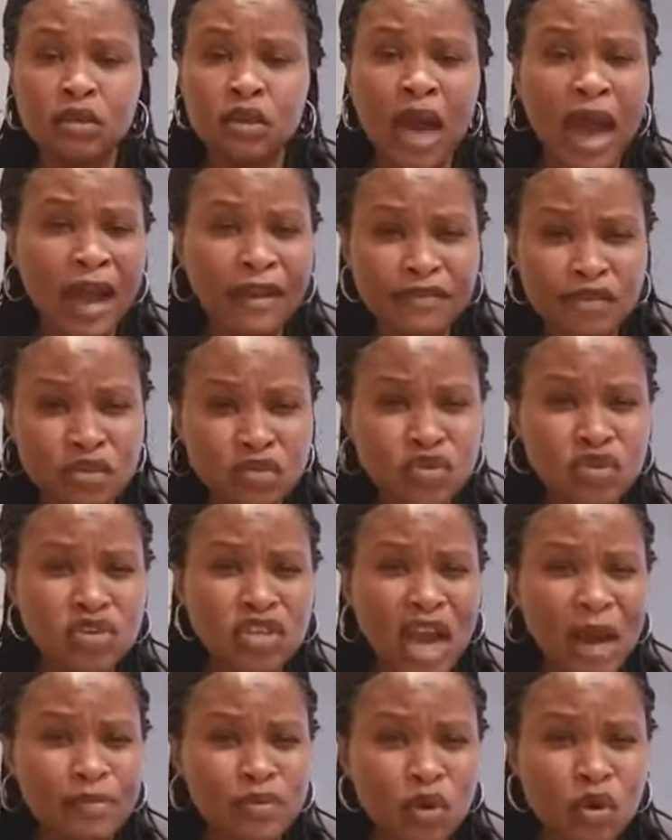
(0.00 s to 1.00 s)
have you
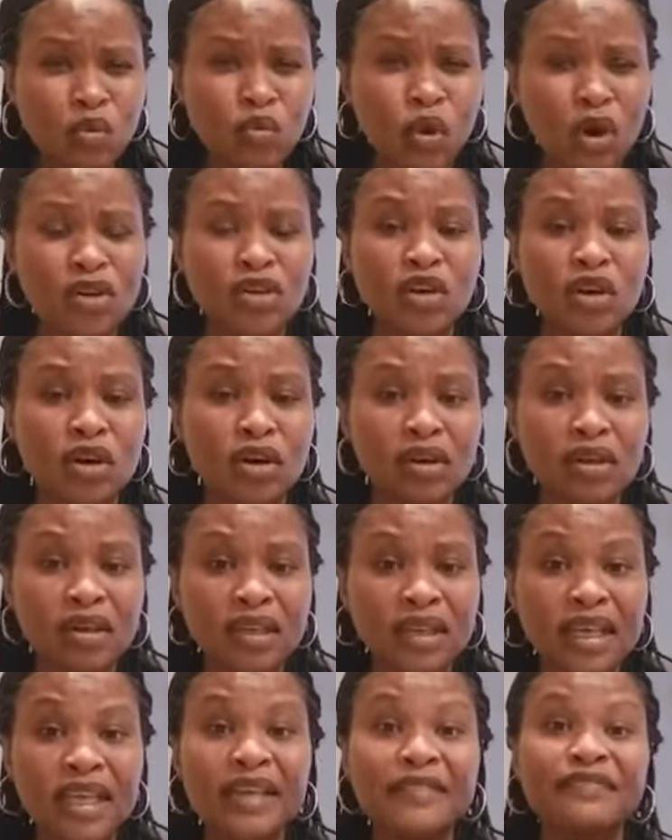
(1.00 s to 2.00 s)
stopped to wonder
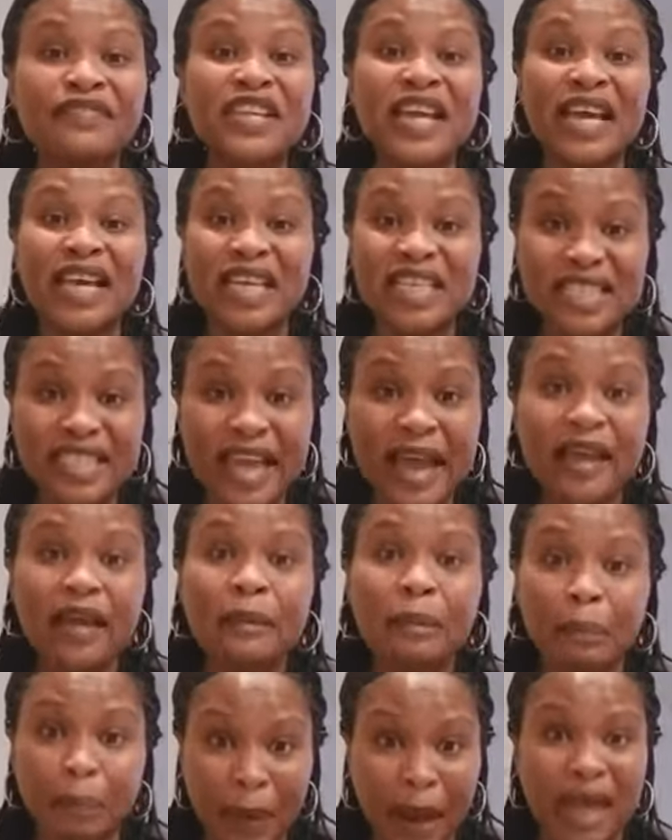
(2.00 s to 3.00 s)
if is there a
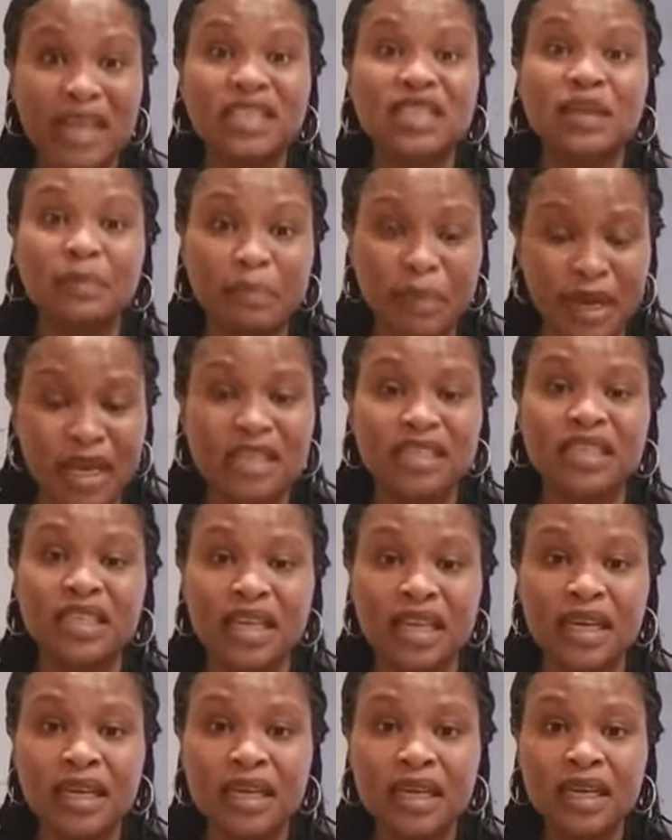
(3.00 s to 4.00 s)

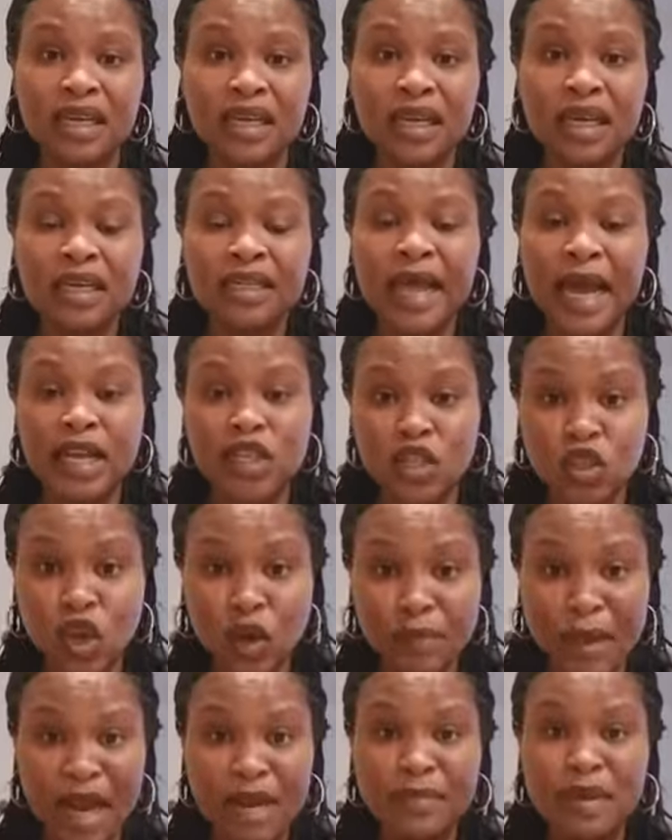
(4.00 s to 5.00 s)
possibility that
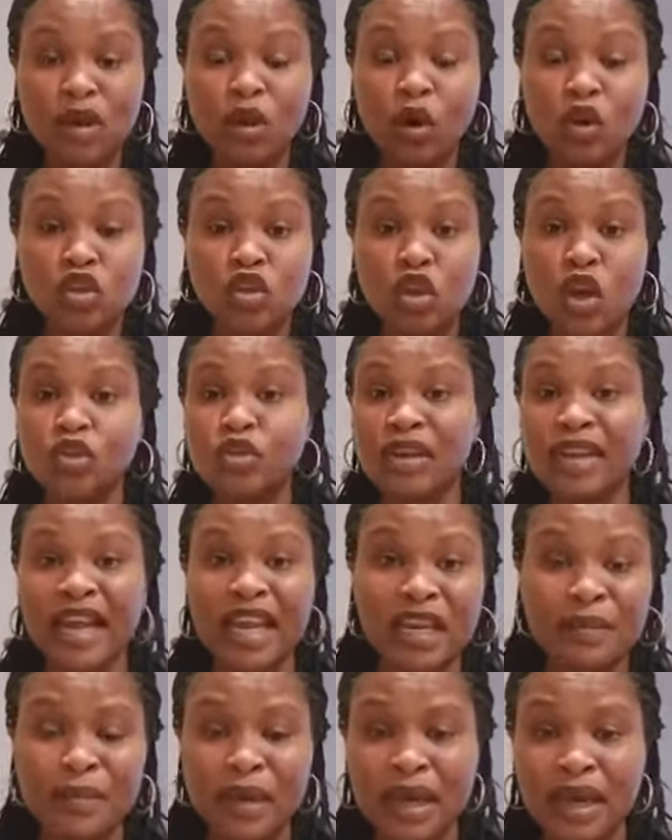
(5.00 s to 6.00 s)
somebody may consider you an
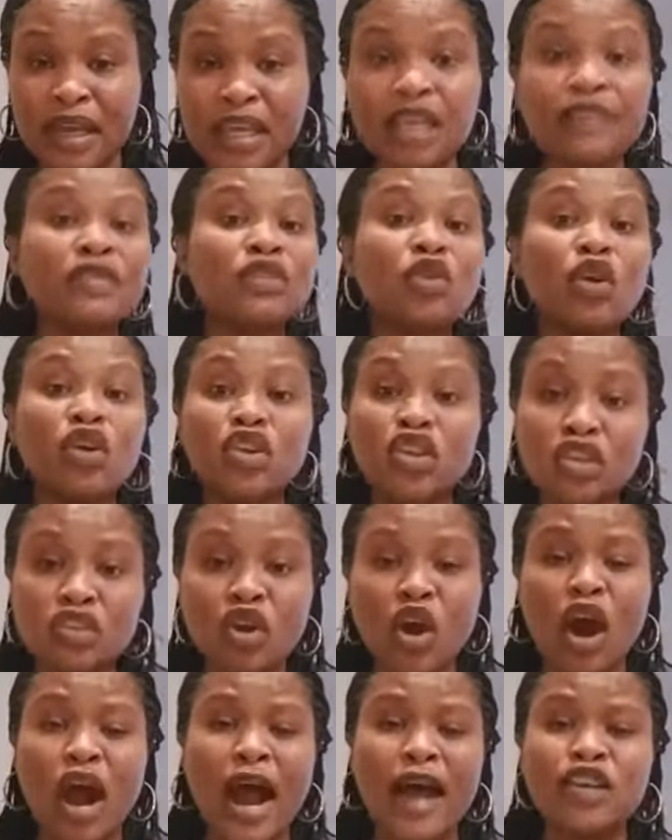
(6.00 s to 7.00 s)
enemy, even though in
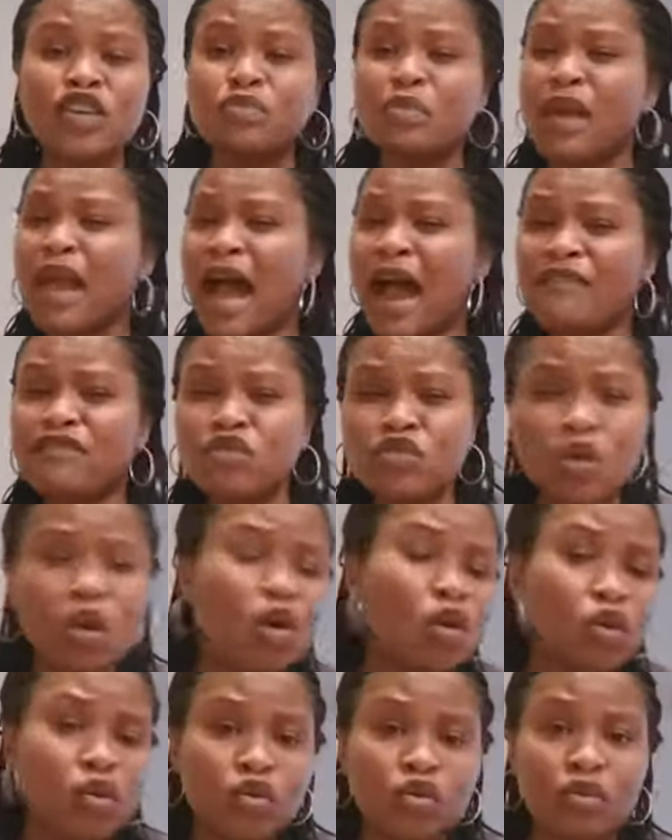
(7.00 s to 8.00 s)
your heart you may have
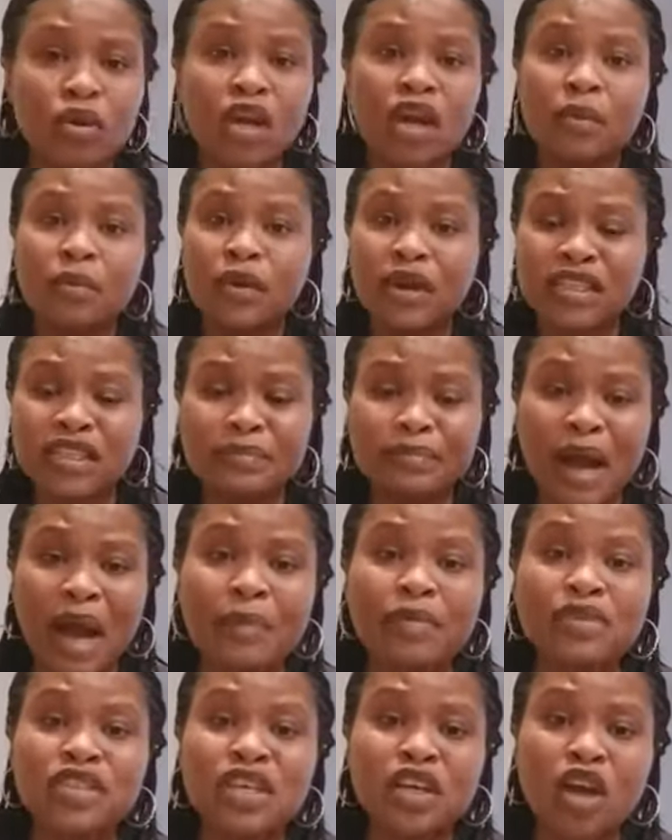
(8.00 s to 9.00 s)
no clue, because the
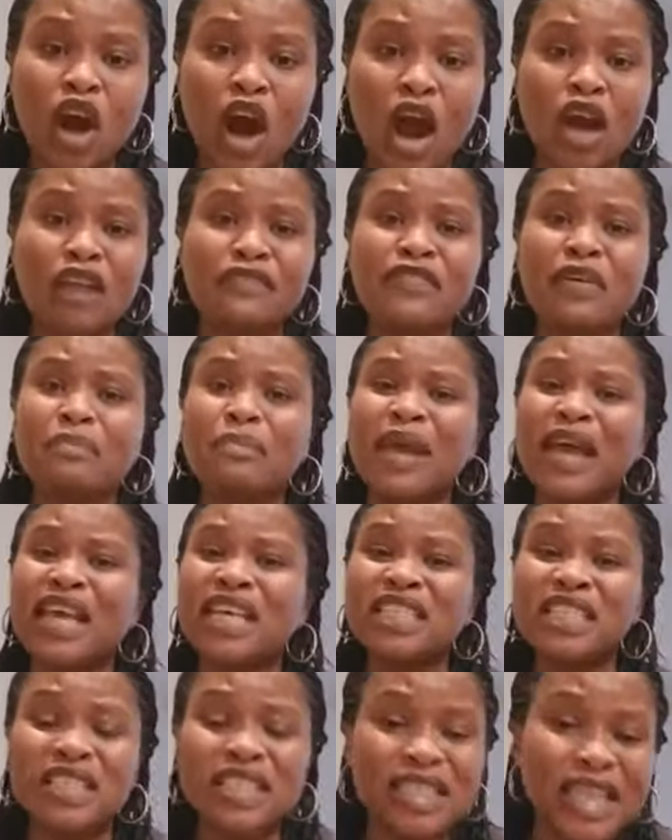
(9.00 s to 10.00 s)
Bible said the heart of a man
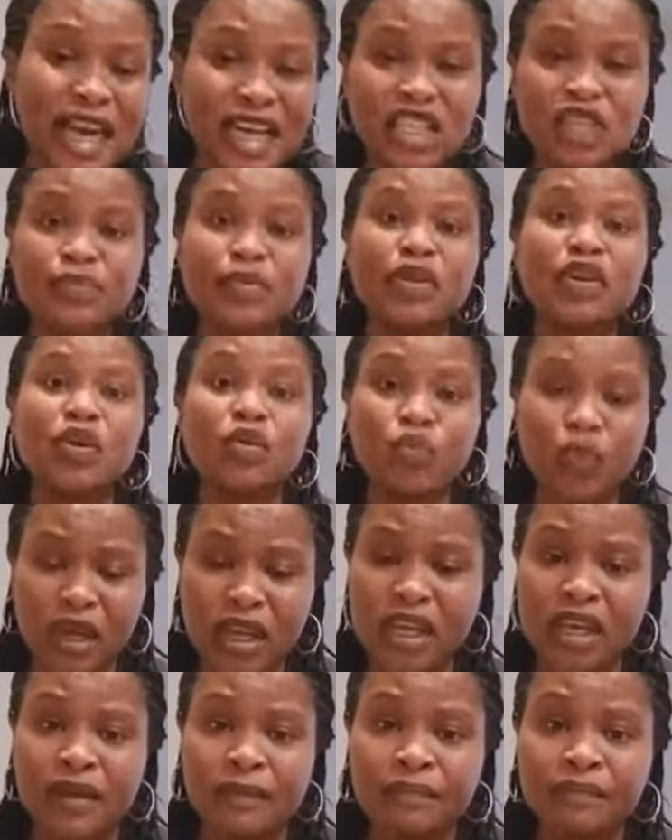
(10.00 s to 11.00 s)
is desperately
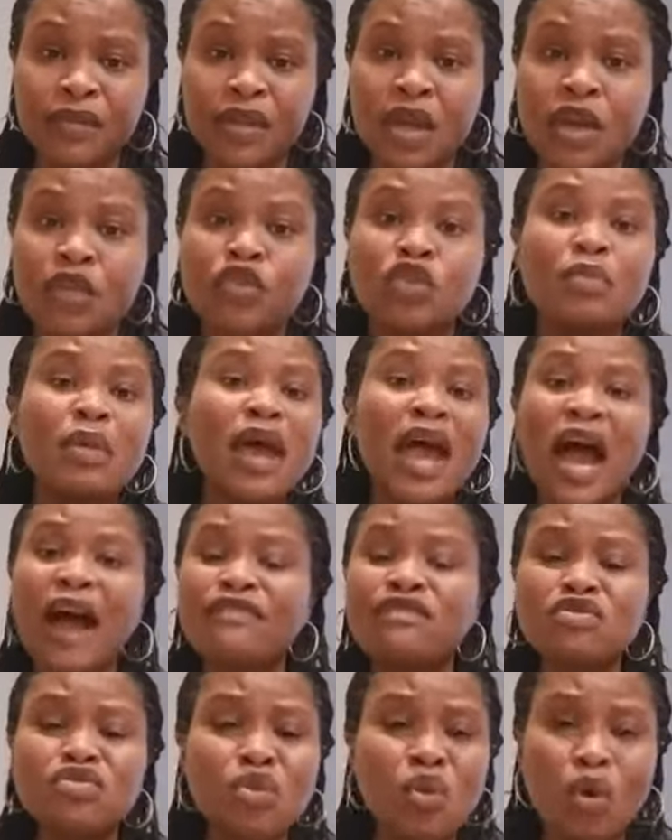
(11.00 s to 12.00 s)
wicked. You may
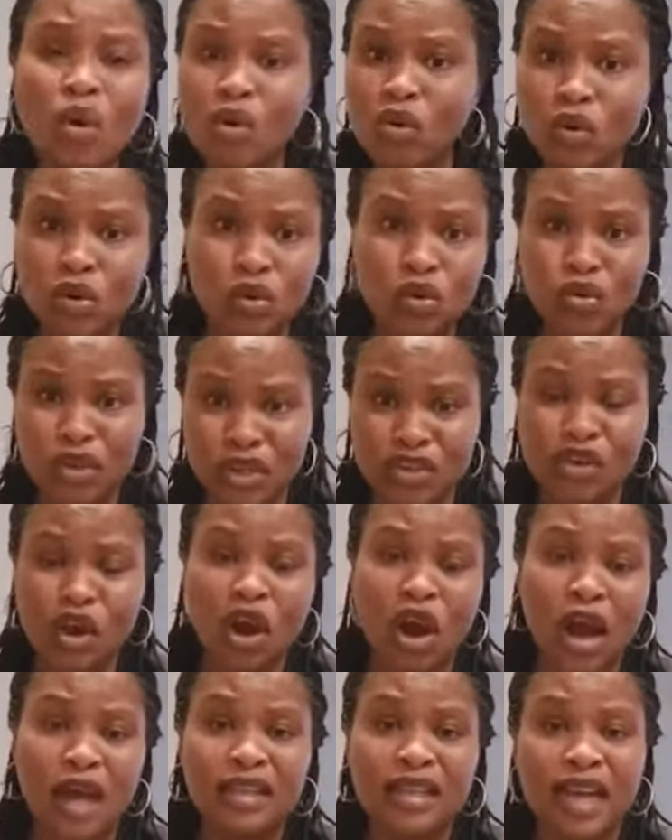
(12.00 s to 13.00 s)
have no clue in your
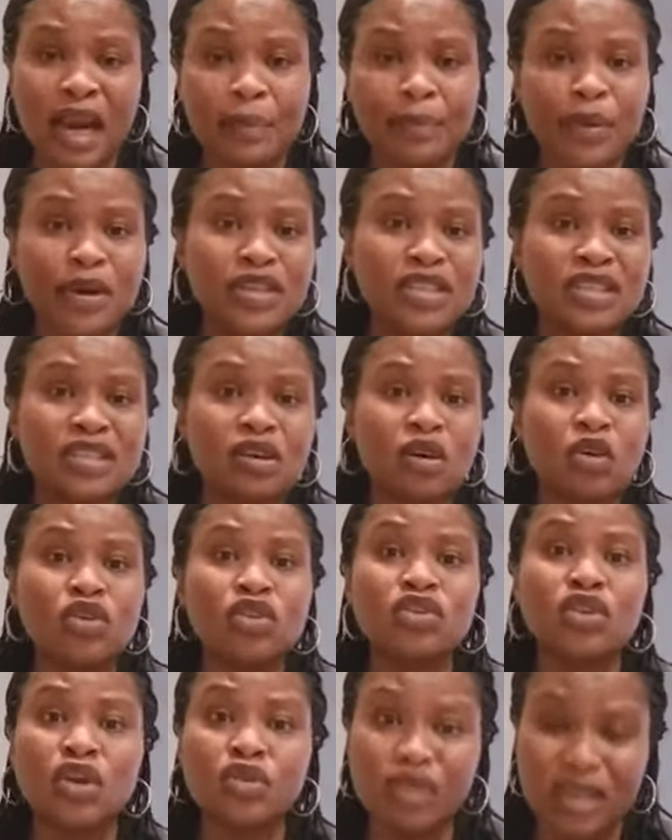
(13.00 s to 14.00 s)
heart that person
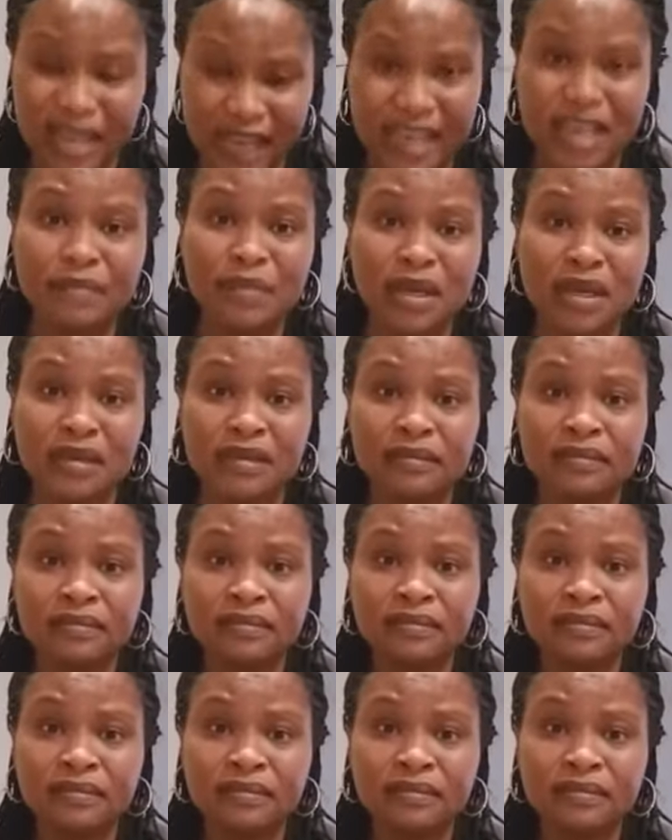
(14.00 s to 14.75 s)
consider you an enemy.